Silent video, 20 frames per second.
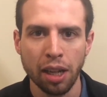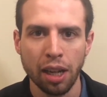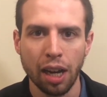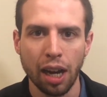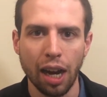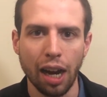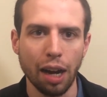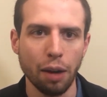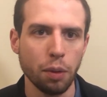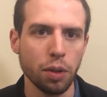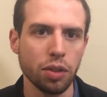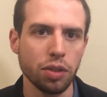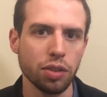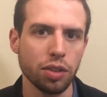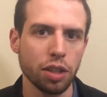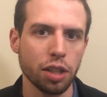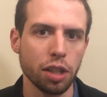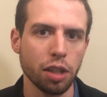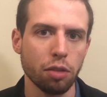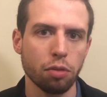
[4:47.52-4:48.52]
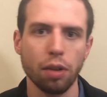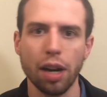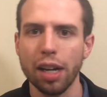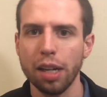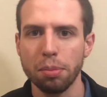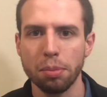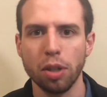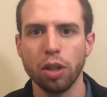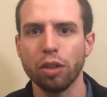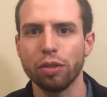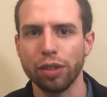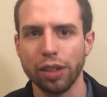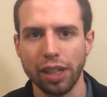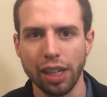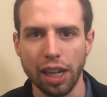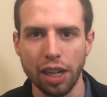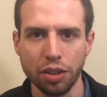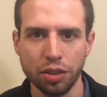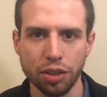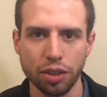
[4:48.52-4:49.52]
I would see a random
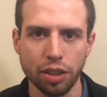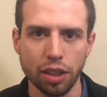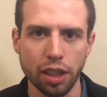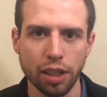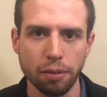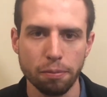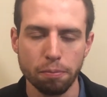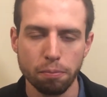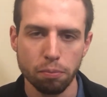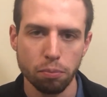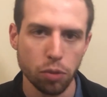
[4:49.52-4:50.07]
notification that